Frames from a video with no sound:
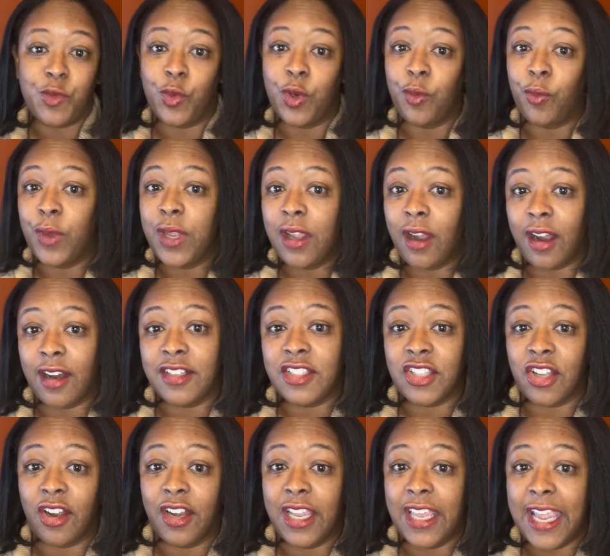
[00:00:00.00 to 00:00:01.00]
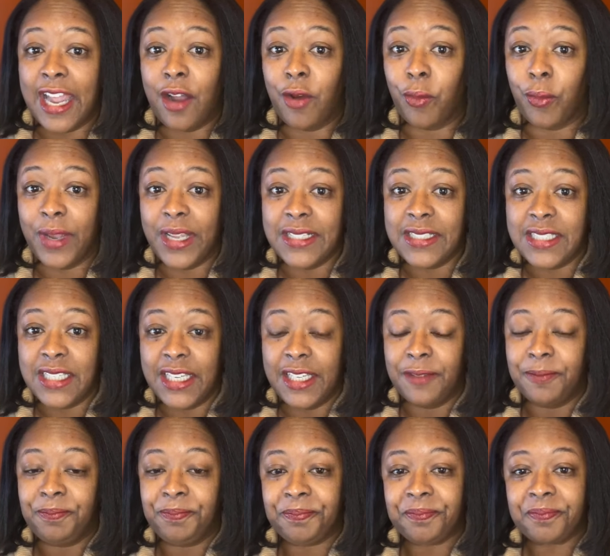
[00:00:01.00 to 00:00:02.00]
when we are starting out
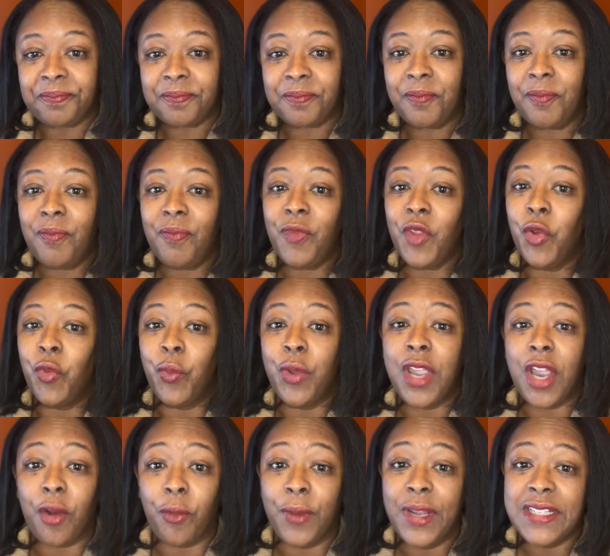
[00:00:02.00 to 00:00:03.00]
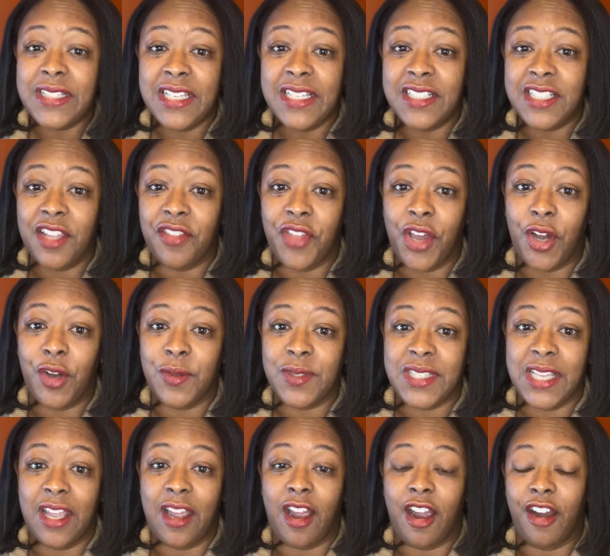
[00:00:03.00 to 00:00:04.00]
renting, we are renting to those
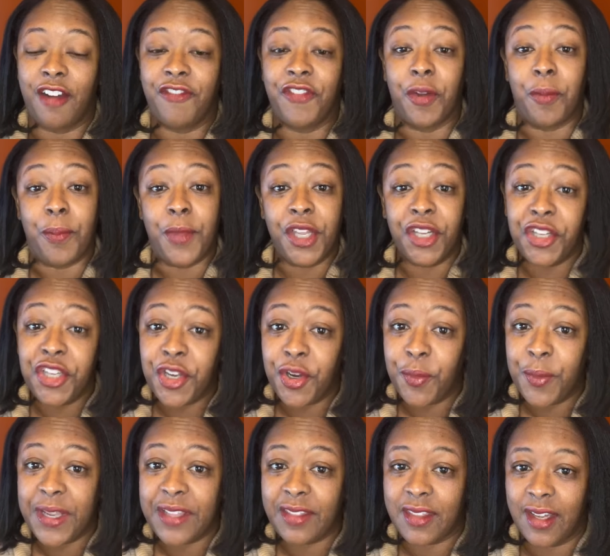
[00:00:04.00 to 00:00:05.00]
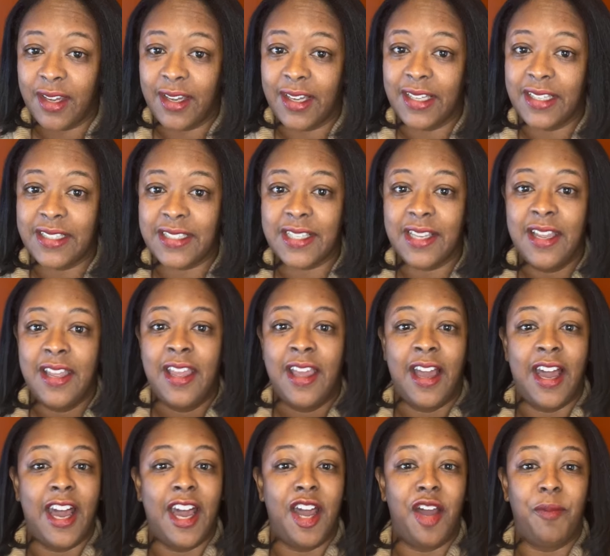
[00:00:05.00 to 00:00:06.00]
that are familiar with us,
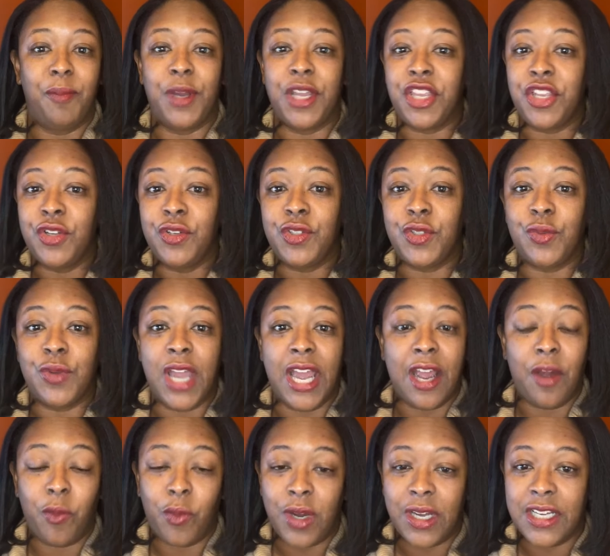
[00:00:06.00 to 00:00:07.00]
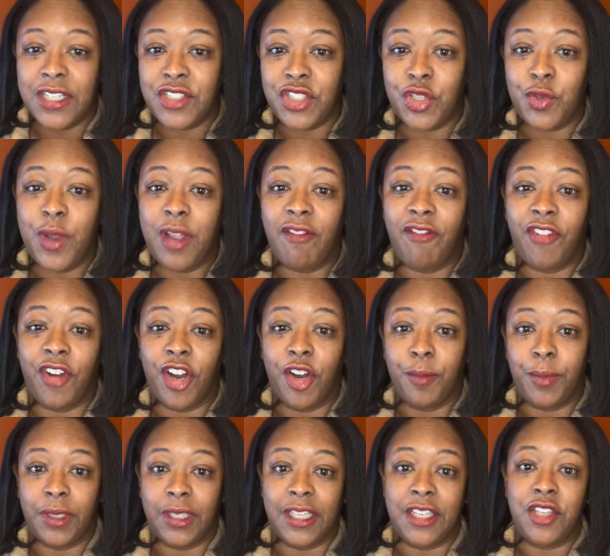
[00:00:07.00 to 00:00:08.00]
but you do not want to do it
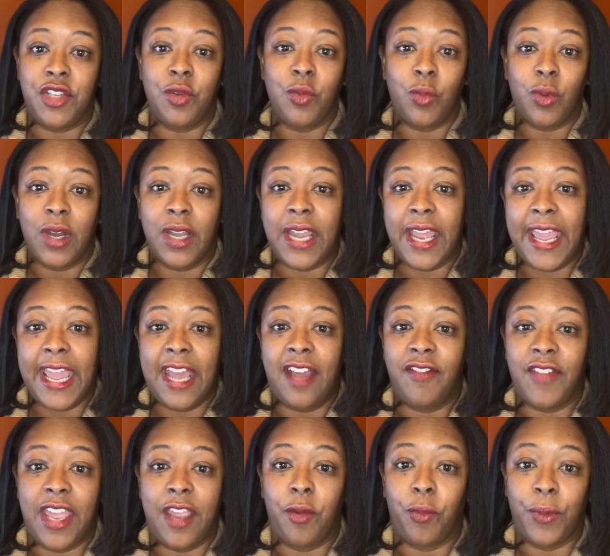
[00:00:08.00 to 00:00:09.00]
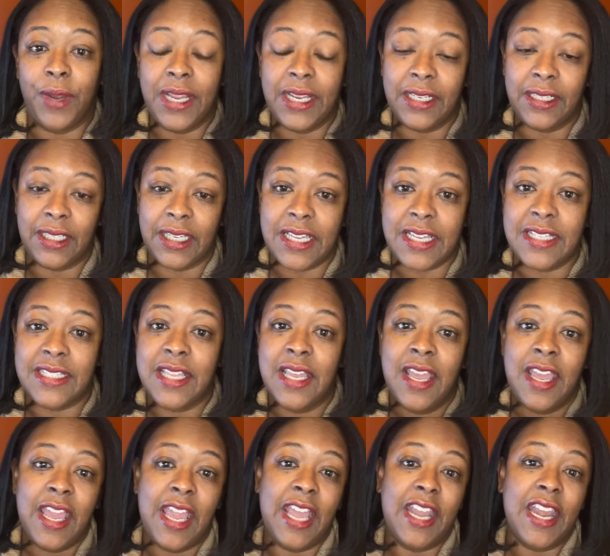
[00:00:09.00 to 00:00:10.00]
verbally. You want to have a written lease,
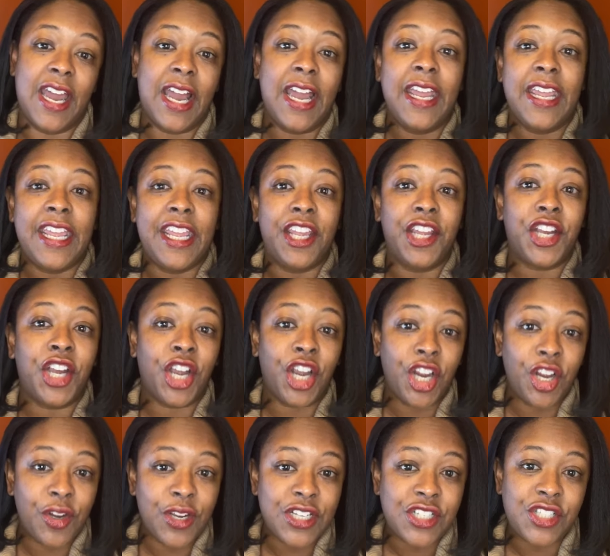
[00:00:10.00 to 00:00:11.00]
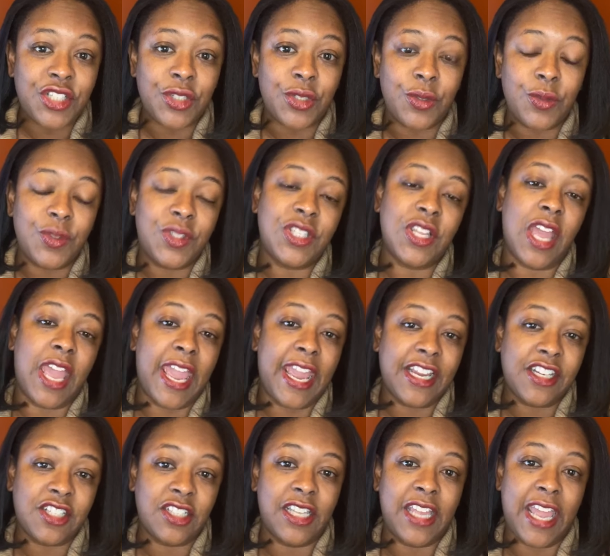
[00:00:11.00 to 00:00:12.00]
and I encourage you to
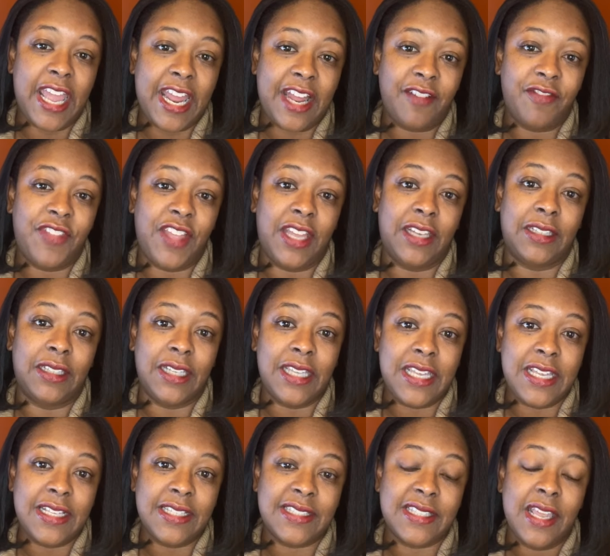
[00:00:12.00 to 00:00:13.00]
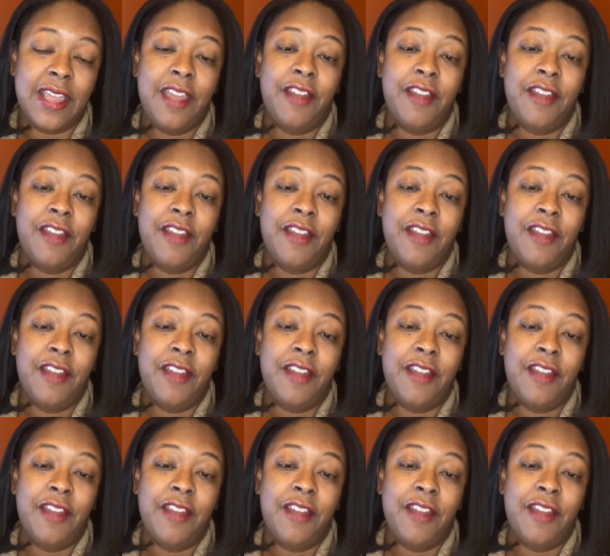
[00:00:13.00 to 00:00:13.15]
actually have that lease